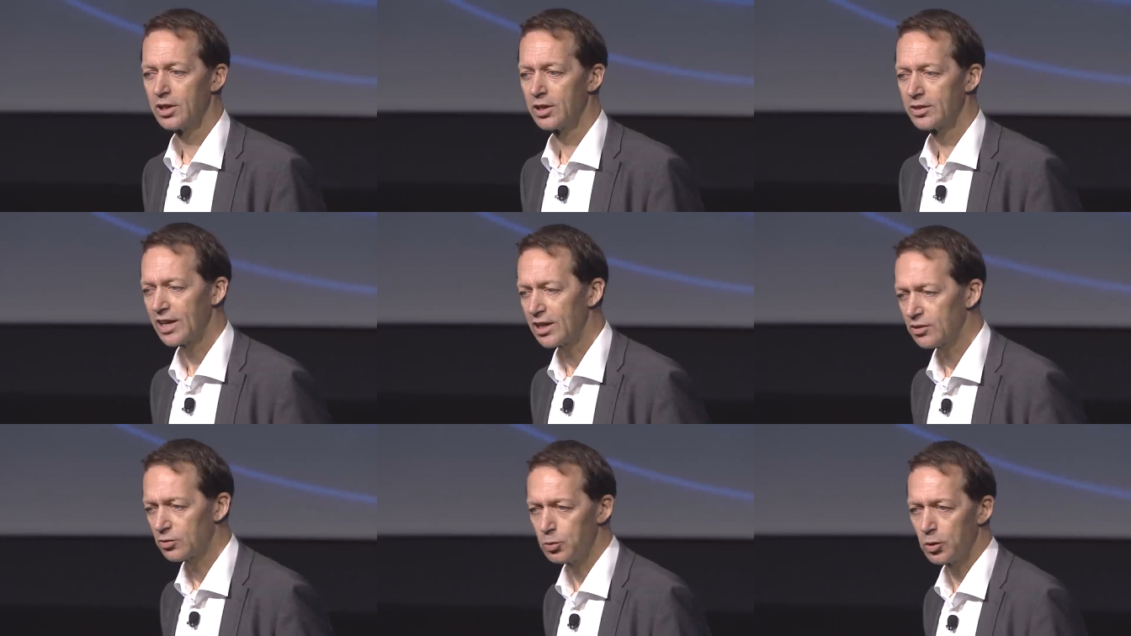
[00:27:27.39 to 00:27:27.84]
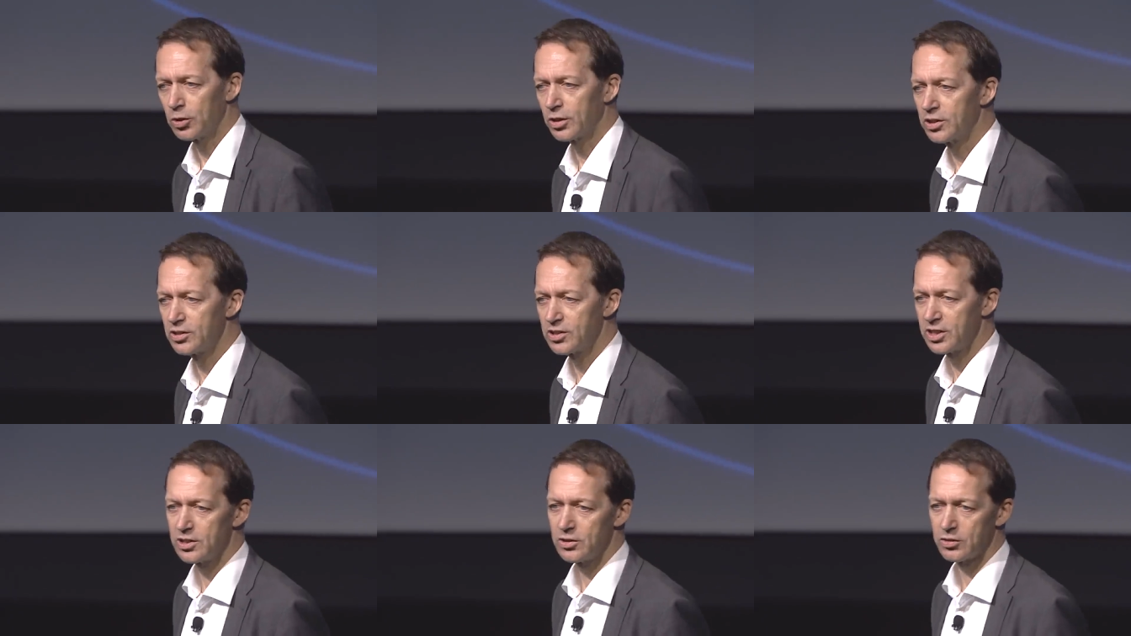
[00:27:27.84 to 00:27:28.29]
That's what
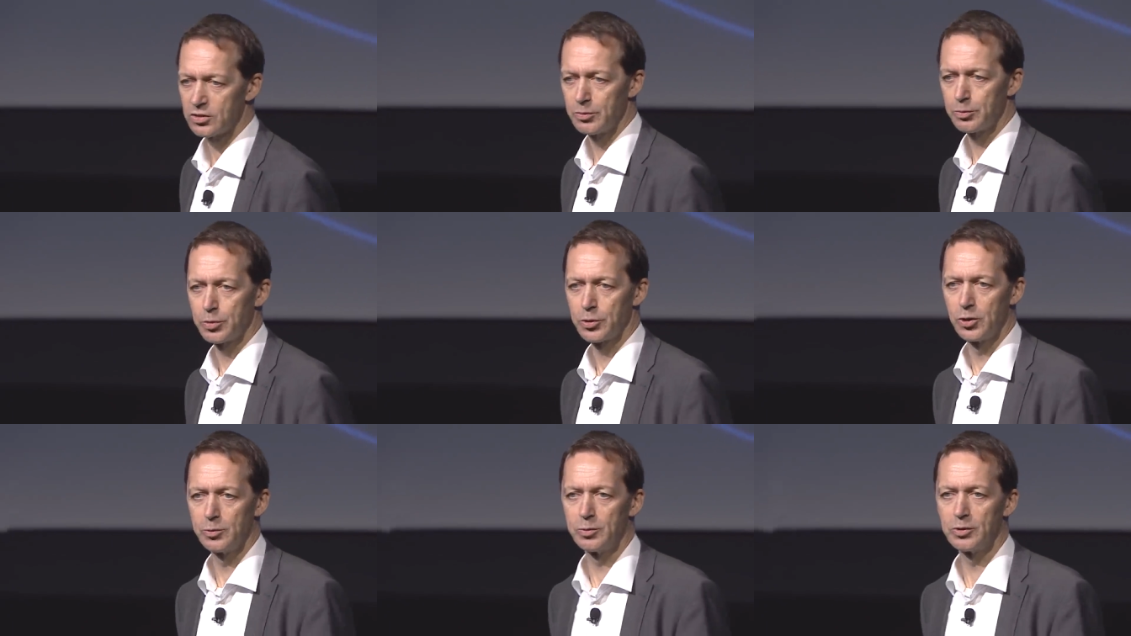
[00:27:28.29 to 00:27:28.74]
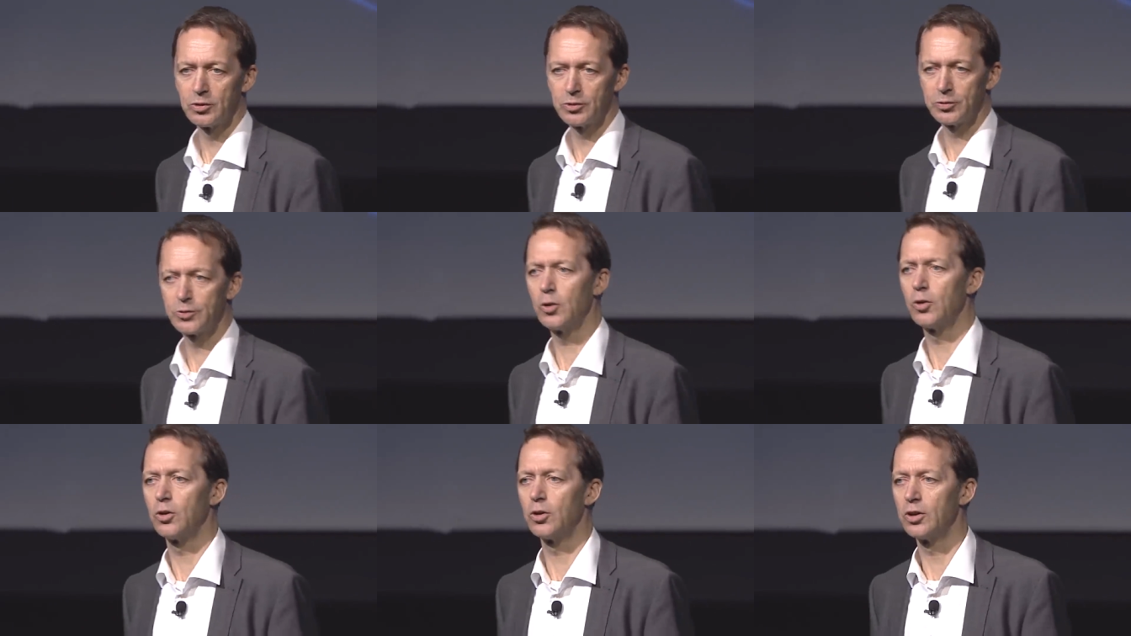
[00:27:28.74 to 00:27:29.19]
continuous improvement's
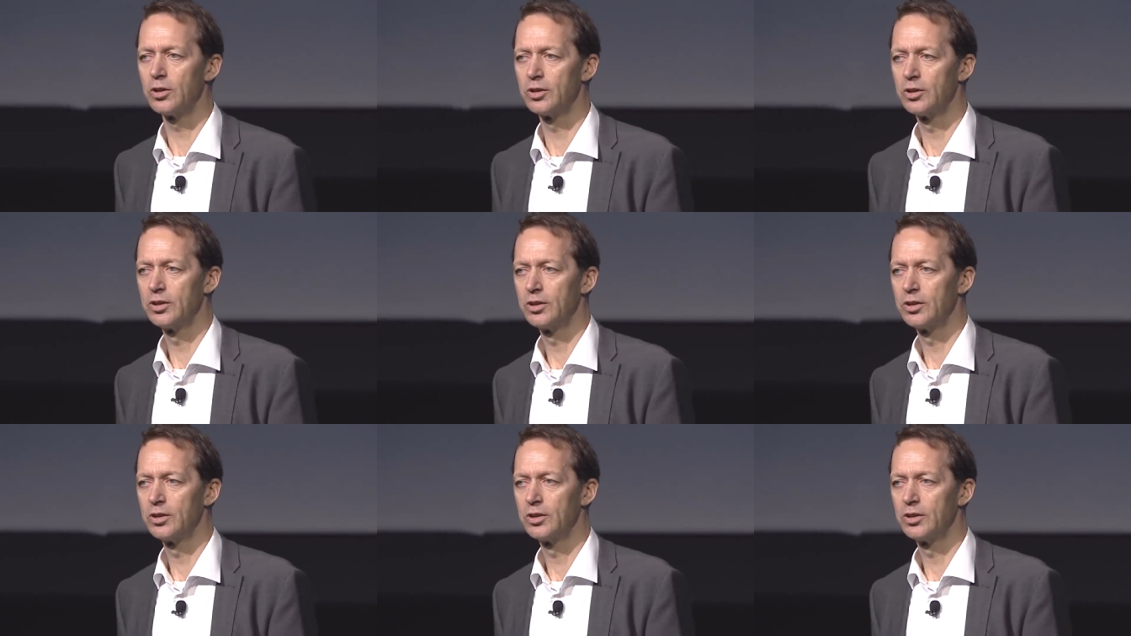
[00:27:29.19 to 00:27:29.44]
for.